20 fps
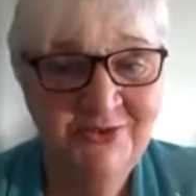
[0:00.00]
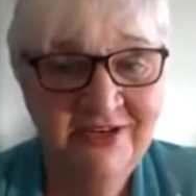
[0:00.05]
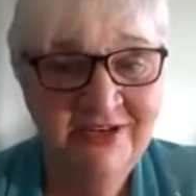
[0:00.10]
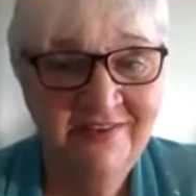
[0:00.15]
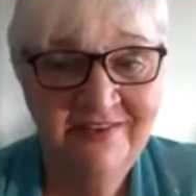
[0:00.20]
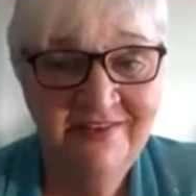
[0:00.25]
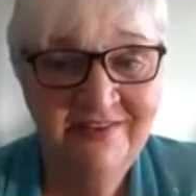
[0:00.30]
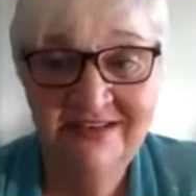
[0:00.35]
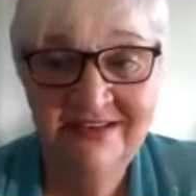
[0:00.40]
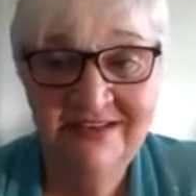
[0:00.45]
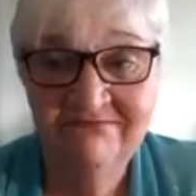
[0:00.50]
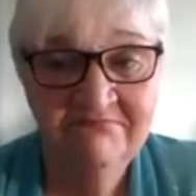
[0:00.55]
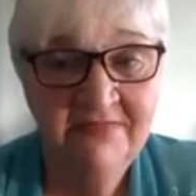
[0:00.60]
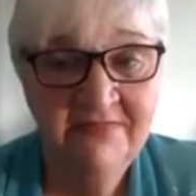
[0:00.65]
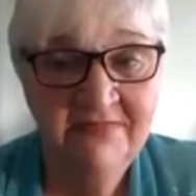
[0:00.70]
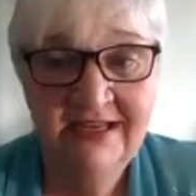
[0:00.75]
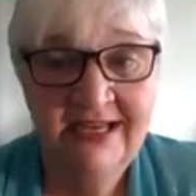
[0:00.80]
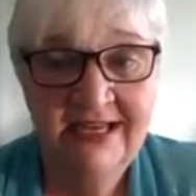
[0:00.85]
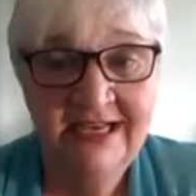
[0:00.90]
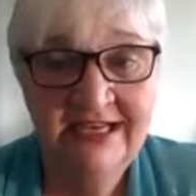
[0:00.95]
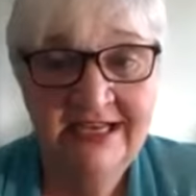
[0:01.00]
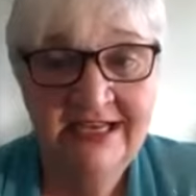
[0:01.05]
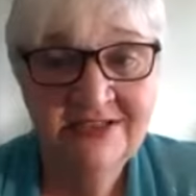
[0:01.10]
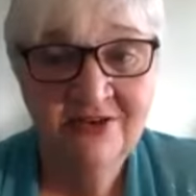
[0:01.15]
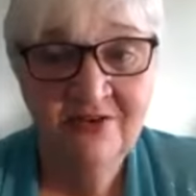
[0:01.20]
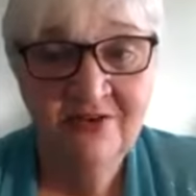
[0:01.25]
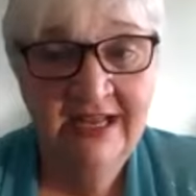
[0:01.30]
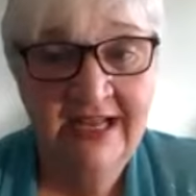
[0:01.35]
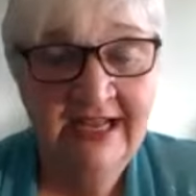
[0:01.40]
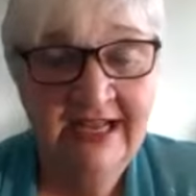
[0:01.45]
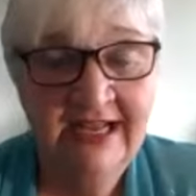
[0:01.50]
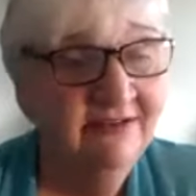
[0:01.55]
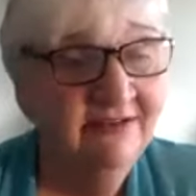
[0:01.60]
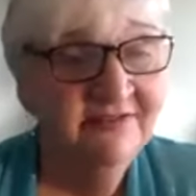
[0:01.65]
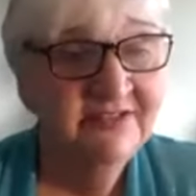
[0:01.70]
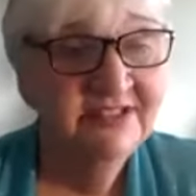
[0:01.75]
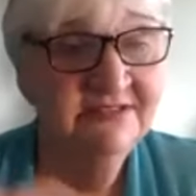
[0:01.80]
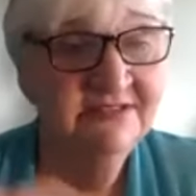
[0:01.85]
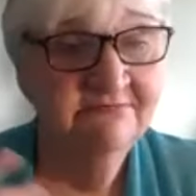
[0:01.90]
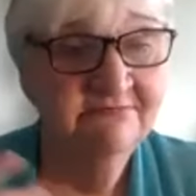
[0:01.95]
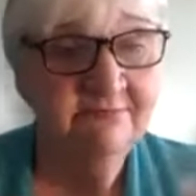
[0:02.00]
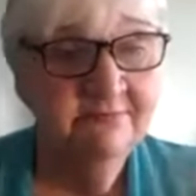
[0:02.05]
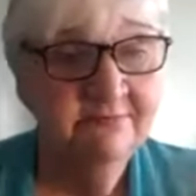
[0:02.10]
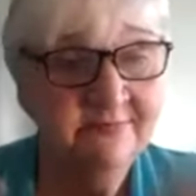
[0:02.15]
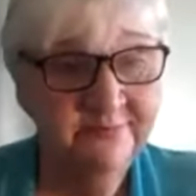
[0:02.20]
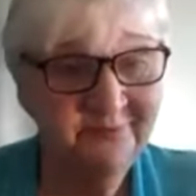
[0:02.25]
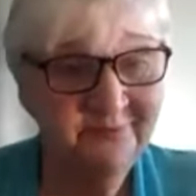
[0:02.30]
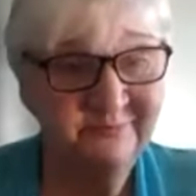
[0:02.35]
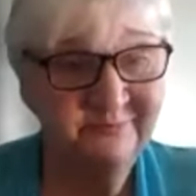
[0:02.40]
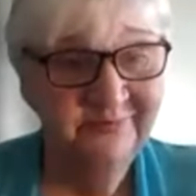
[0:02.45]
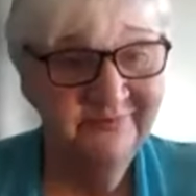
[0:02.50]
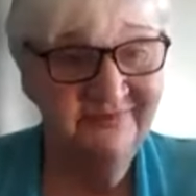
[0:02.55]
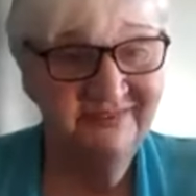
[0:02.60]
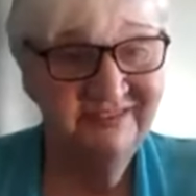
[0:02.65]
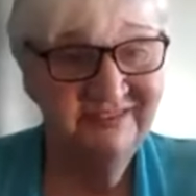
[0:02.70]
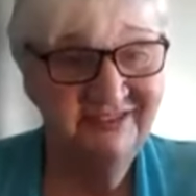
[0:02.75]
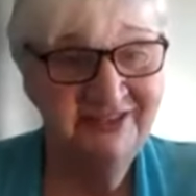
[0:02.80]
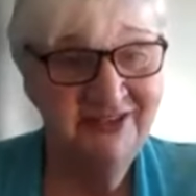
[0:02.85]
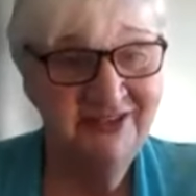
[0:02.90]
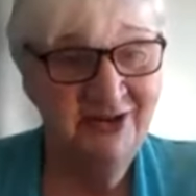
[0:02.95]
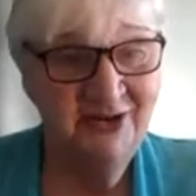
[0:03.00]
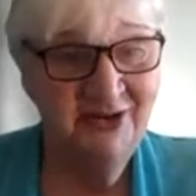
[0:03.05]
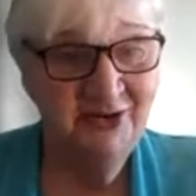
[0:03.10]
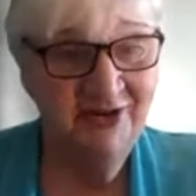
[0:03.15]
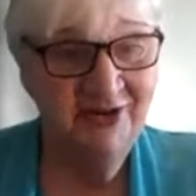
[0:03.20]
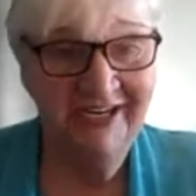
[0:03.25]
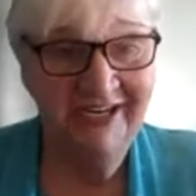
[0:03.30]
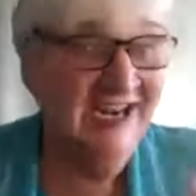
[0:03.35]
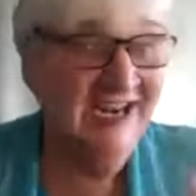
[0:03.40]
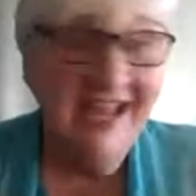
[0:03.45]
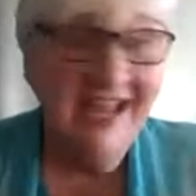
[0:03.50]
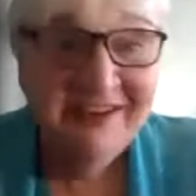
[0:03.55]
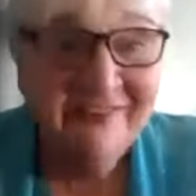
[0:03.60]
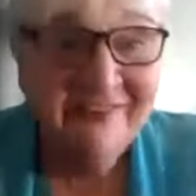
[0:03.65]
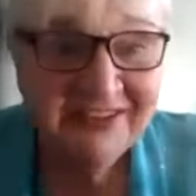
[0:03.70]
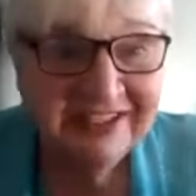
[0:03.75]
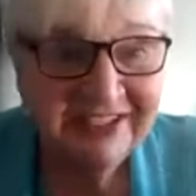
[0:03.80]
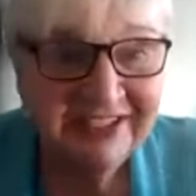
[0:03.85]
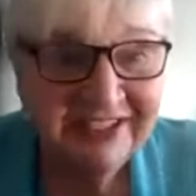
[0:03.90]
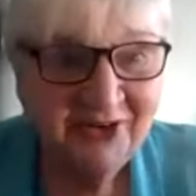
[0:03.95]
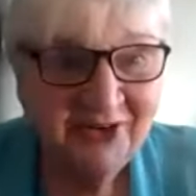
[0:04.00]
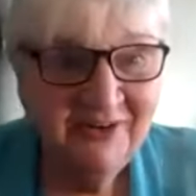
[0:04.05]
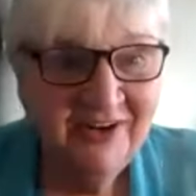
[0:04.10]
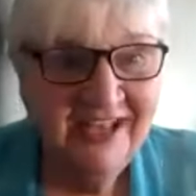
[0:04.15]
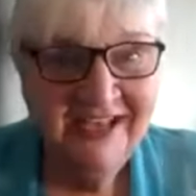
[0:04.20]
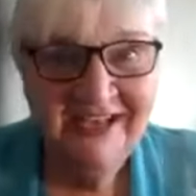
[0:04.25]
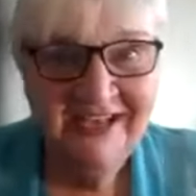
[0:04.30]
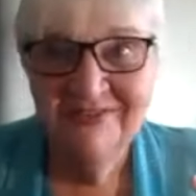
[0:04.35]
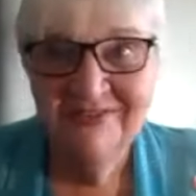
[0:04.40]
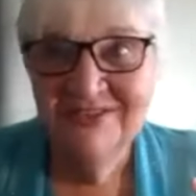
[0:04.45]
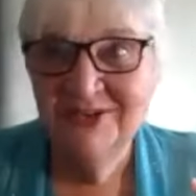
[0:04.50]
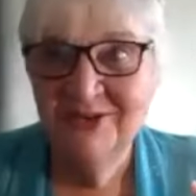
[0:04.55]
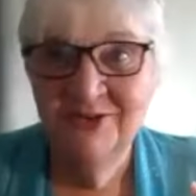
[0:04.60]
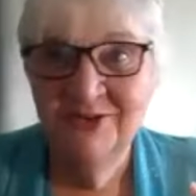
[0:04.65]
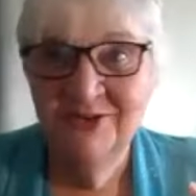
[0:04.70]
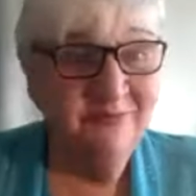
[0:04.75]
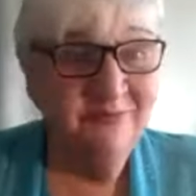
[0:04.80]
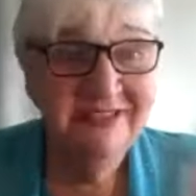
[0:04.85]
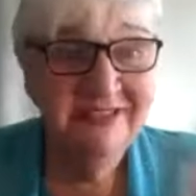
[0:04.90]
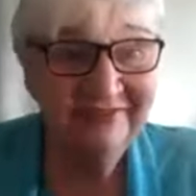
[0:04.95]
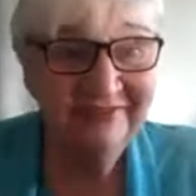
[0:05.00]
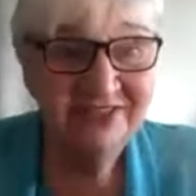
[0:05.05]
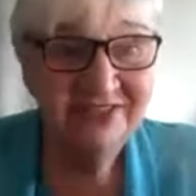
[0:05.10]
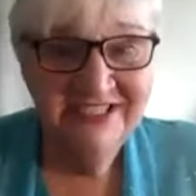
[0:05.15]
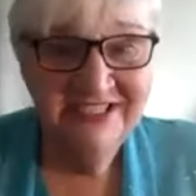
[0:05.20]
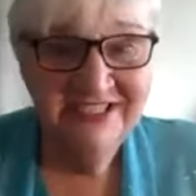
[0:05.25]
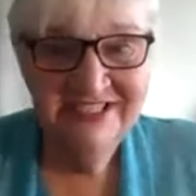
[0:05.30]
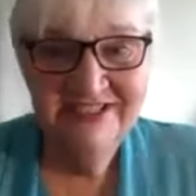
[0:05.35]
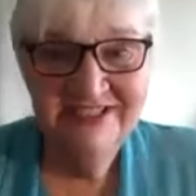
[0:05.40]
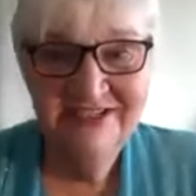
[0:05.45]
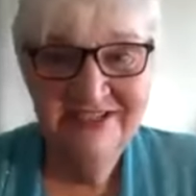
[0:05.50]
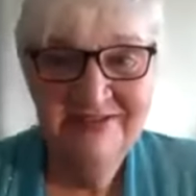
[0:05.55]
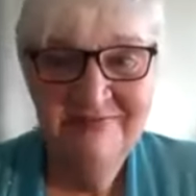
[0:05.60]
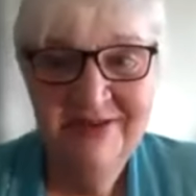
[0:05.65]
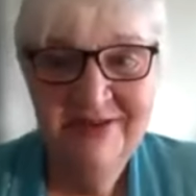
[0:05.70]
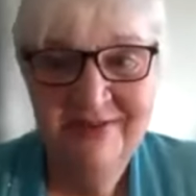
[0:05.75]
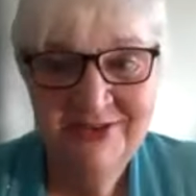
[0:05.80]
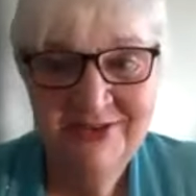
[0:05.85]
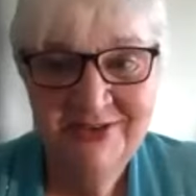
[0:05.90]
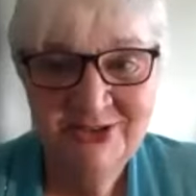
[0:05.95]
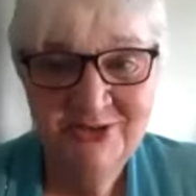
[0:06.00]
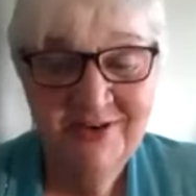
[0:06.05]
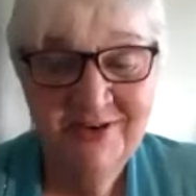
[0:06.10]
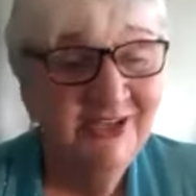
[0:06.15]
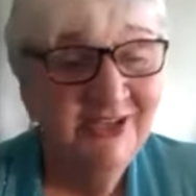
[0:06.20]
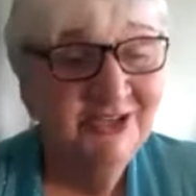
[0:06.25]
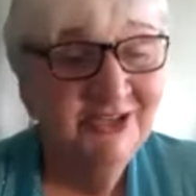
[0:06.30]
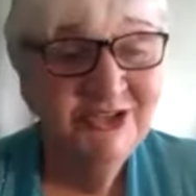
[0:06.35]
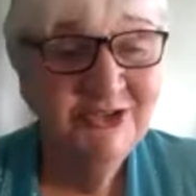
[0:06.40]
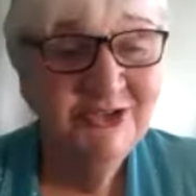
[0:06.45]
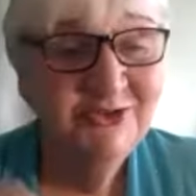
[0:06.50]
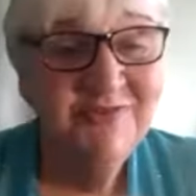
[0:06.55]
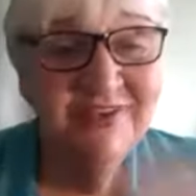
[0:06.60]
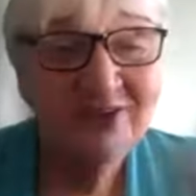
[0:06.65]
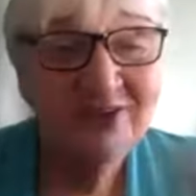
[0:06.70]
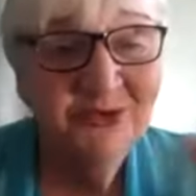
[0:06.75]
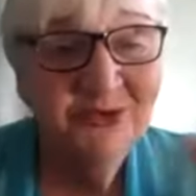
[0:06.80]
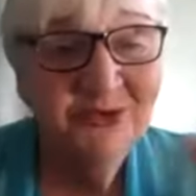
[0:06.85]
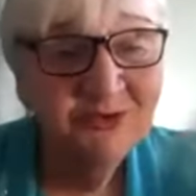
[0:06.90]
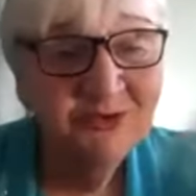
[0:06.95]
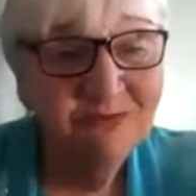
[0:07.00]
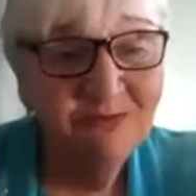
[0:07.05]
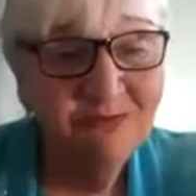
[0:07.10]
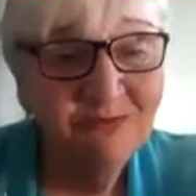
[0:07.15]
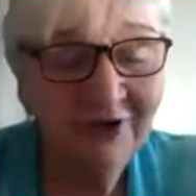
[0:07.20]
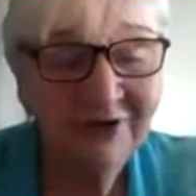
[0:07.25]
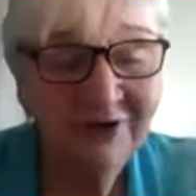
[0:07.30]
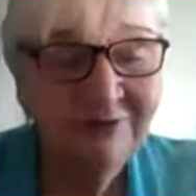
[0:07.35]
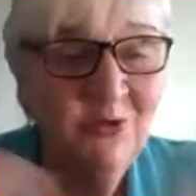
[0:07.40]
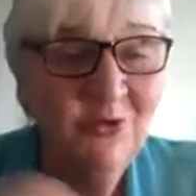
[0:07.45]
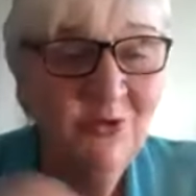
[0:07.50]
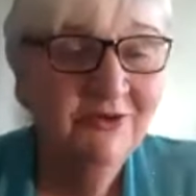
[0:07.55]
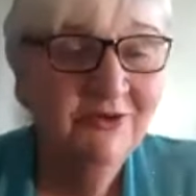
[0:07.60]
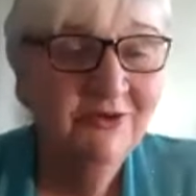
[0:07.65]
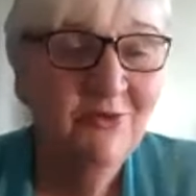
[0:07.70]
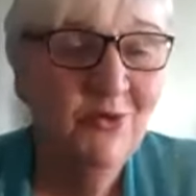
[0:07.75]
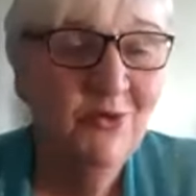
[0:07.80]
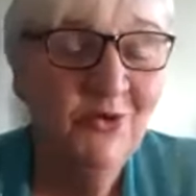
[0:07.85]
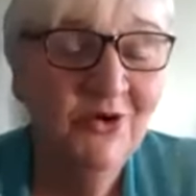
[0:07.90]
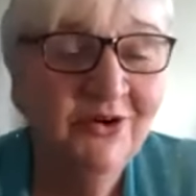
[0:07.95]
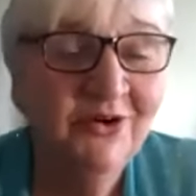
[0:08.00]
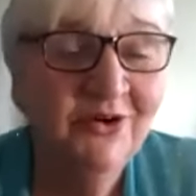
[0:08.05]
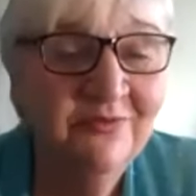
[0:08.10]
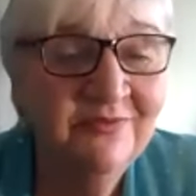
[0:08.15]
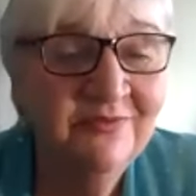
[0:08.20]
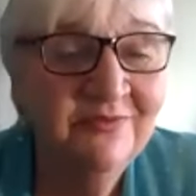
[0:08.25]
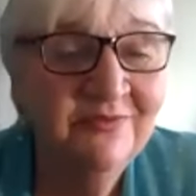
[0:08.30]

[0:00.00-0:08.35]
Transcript: And then as our lives are enlivened, our lives are uplifted by this gratitude, then there's more and more and more